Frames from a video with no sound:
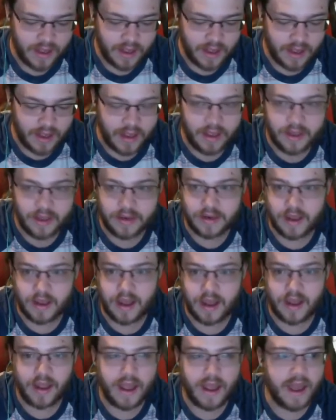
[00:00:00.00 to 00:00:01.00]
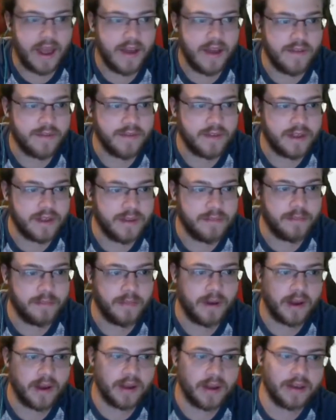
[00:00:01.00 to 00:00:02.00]
and I have in
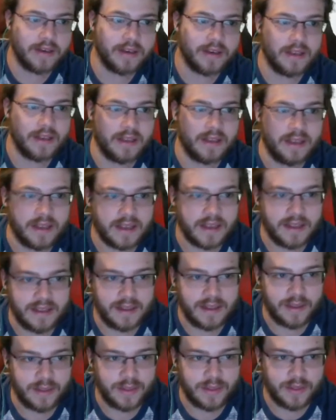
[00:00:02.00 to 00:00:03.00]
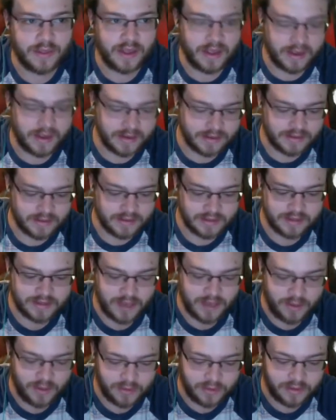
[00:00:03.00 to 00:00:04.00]
mind Gigalith and
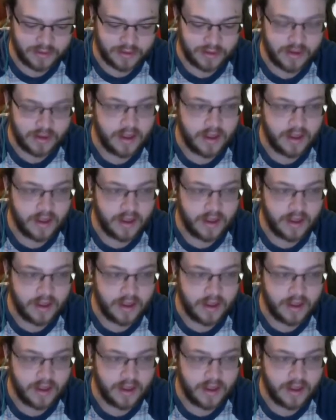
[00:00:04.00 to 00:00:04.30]
Stoutland.